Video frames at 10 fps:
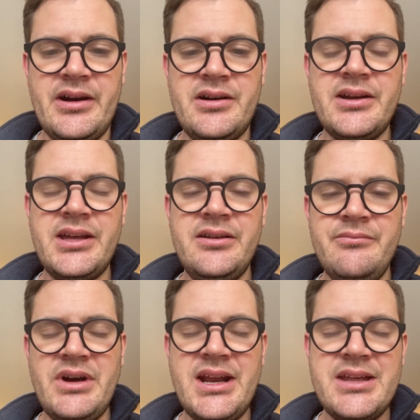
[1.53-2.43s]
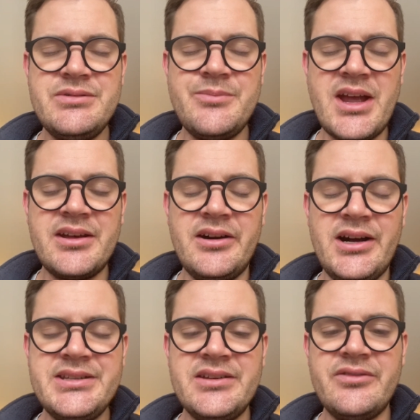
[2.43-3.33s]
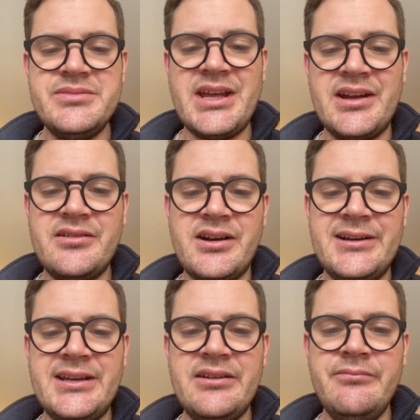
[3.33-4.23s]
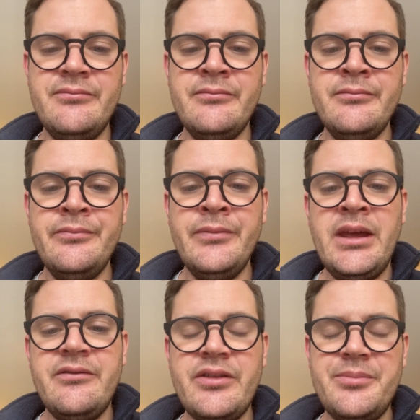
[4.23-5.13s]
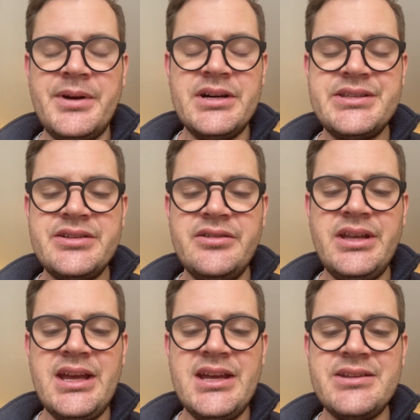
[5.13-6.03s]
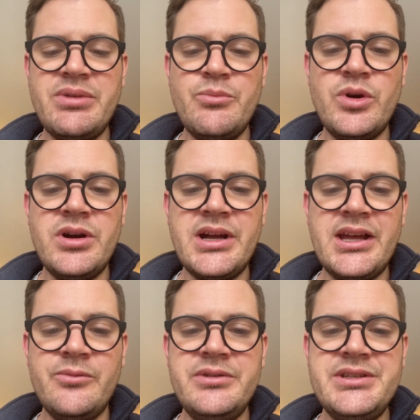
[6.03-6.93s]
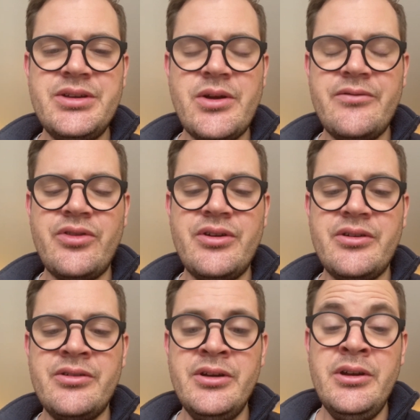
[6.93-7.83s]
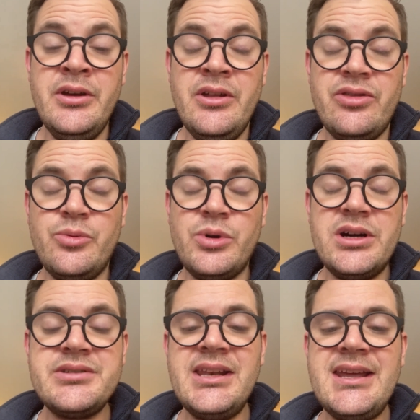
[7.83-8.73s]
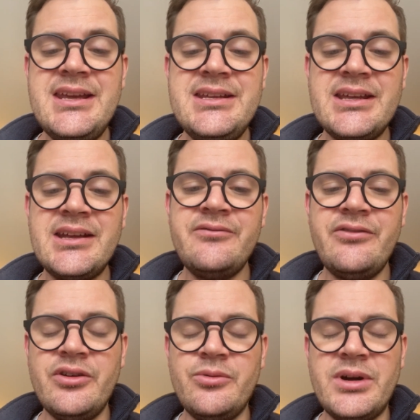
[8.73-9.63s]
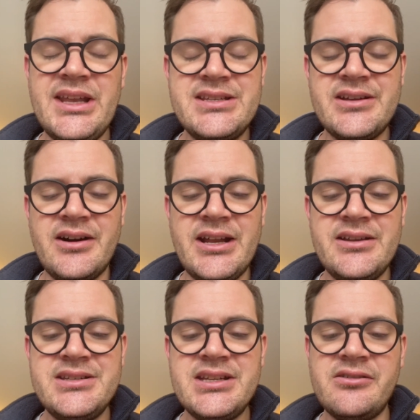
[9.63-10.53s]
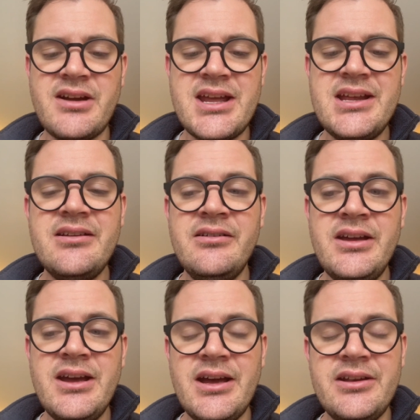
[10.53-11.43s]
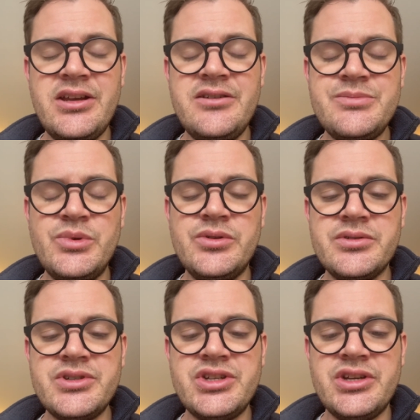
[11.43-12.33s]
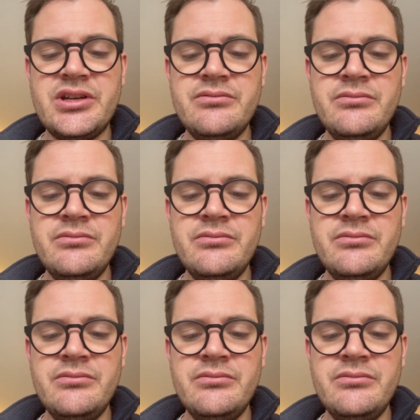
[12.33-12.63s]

Hi, my name's Matt Carter from Stag Cricket. For the past 2 years, I've been working with two of the world's leading footwear designers to create a new sports shoe.